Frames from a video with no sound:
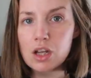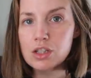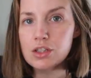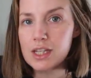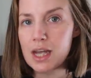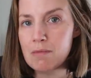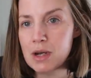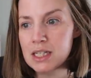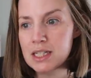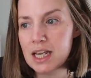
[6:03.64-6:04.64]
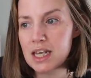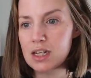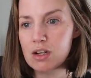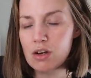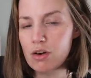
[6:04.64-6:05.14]
So yeah,
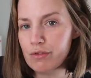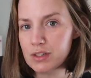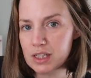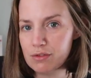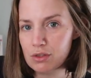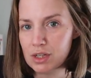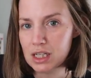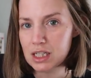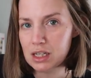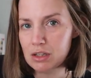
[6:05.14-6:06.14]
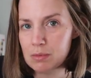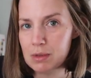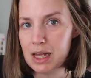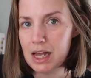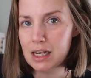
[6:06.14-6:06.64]
Monday, obviously vlogging didn't go to
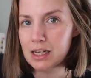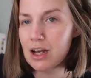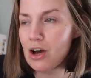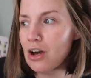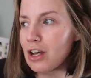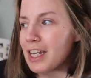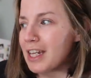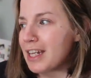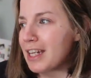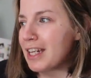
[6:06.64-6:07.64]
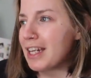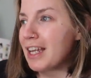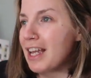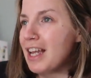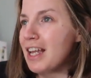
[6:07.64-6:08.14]
plan. I
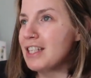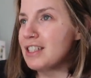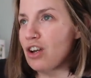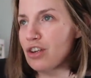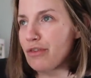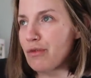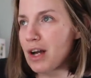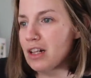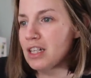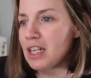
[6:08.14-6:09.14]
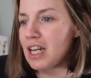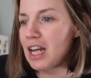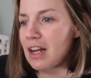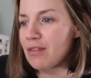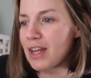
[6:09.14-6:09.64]
started off well.
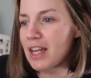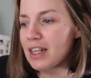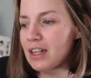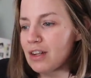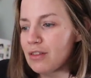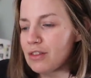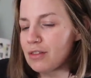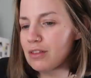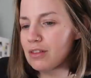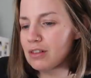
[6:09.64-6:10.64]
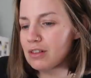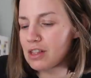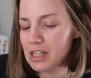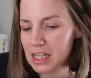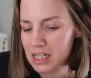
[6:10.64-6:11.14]
And then
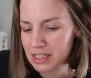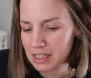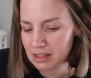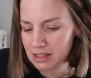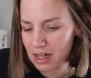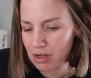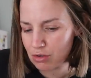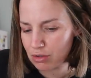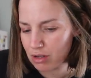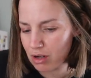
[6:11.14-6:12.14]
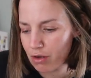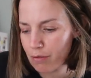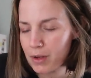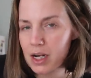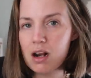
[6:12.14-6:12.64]
the thing is, in the salon, a lot
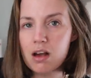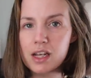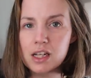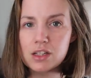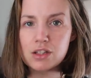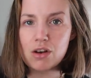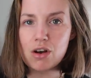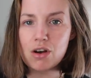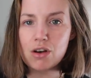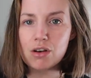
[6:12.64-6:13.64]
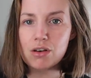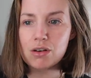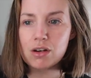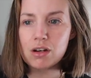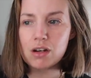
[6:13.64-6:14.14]
of my clients are
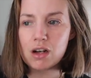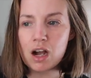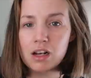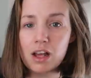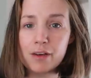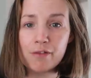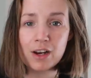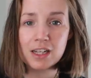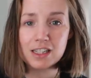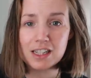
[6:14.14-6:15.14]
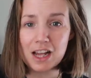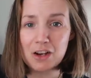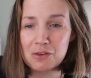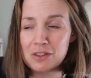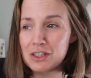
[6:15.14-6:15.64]
kind of like friends
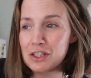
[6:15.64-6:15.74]
now.